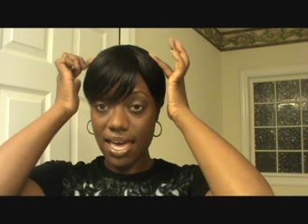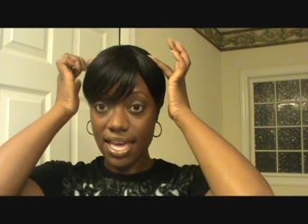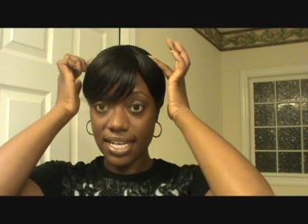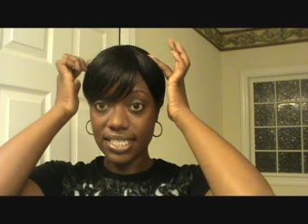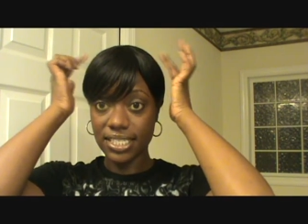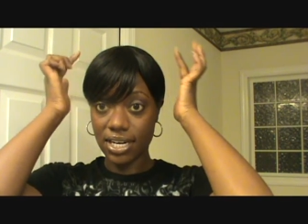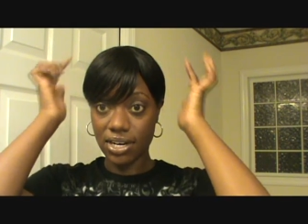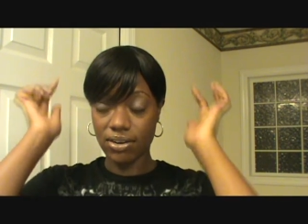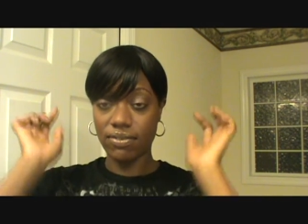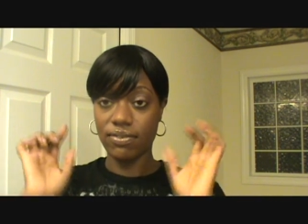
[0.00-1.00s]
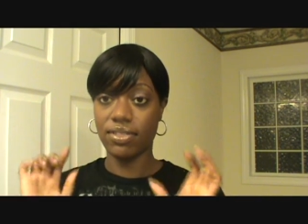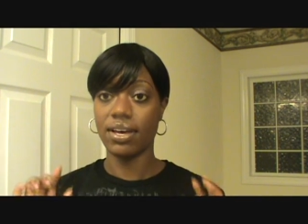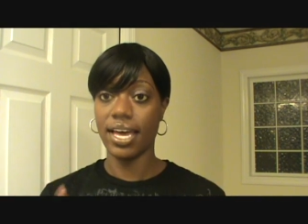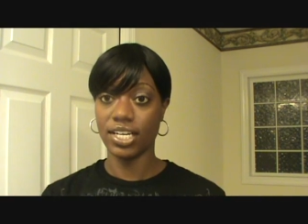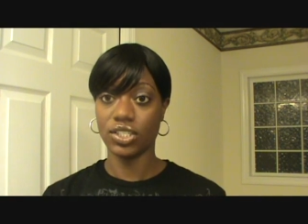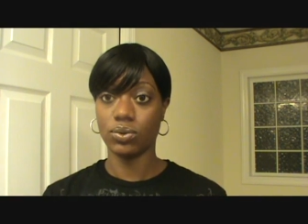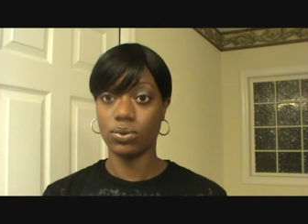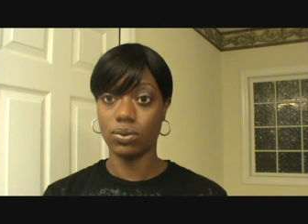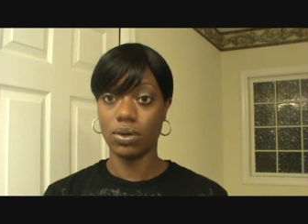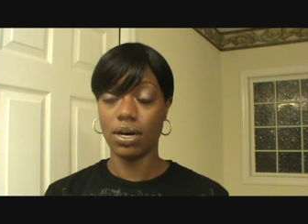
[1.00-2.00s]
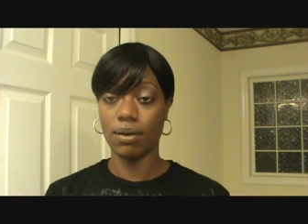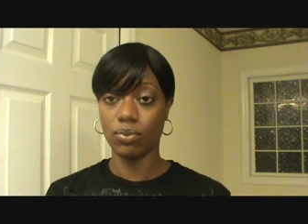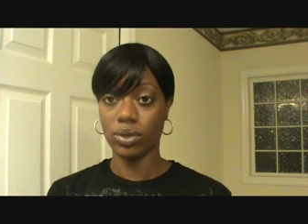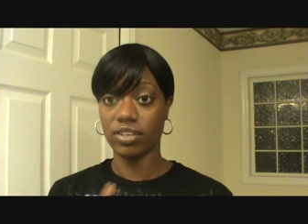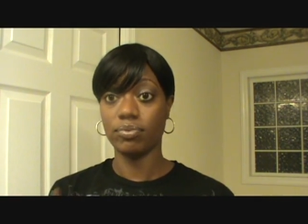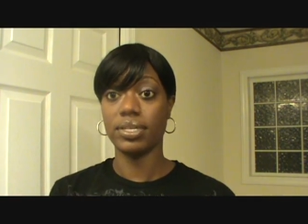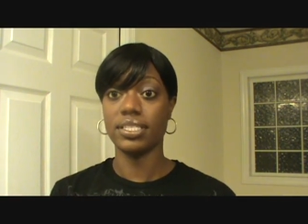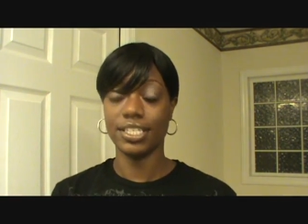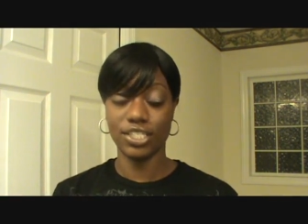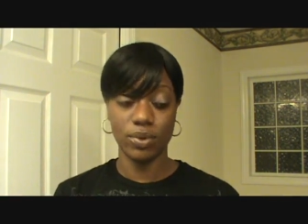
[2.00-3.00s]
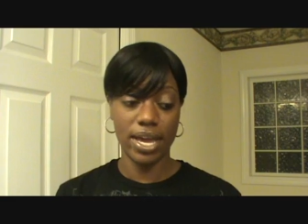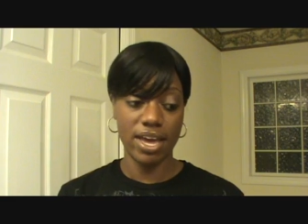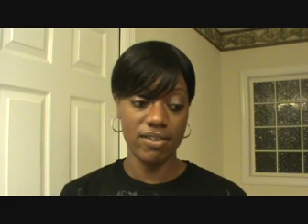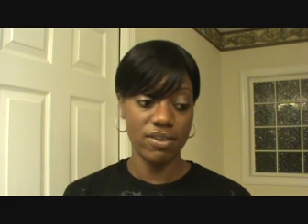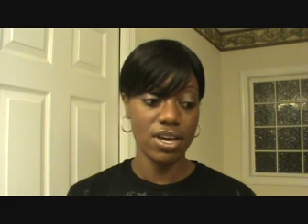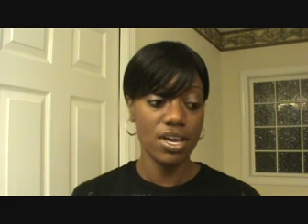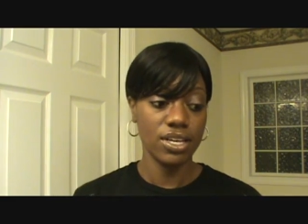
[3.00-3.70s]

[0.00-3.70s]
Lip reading: edge of the actual weave piece that you have.